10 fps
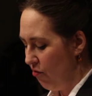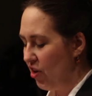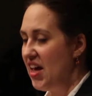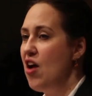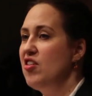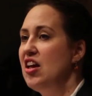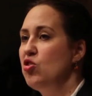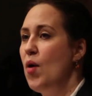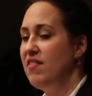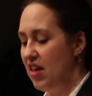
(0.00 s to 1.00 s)
for carrying
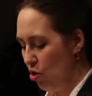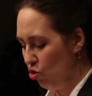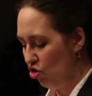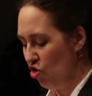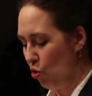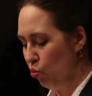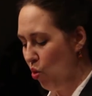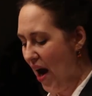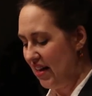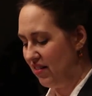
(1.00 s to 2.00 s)
to execution the
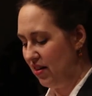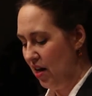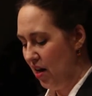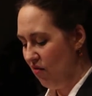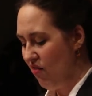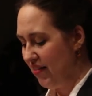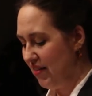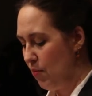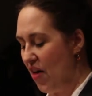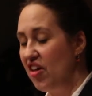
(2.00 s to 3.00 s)
right
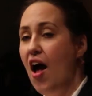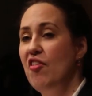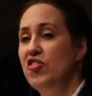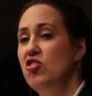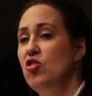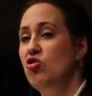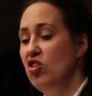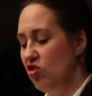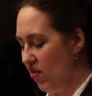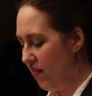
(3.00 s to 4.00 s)
vested by the
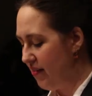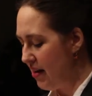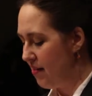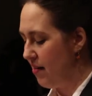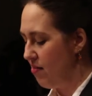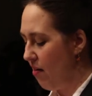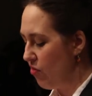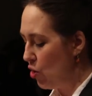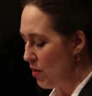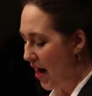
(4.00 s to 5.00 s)
Constitution to the citizens
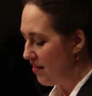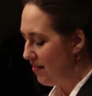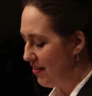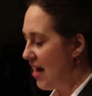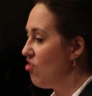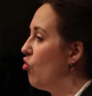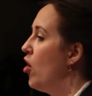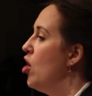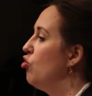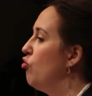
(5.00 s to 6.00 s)
of the United States
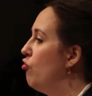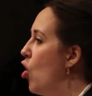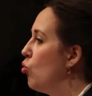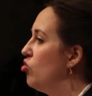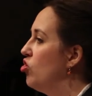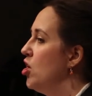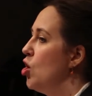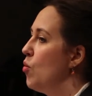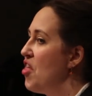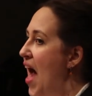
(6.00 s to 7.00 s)
to
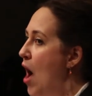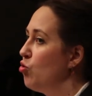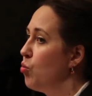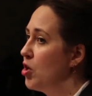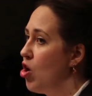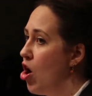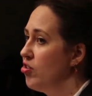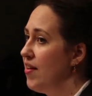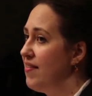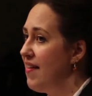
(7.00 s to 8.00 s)
vote without regard
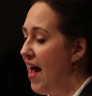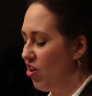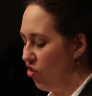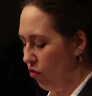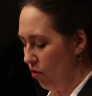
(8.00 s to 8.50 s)
to sex.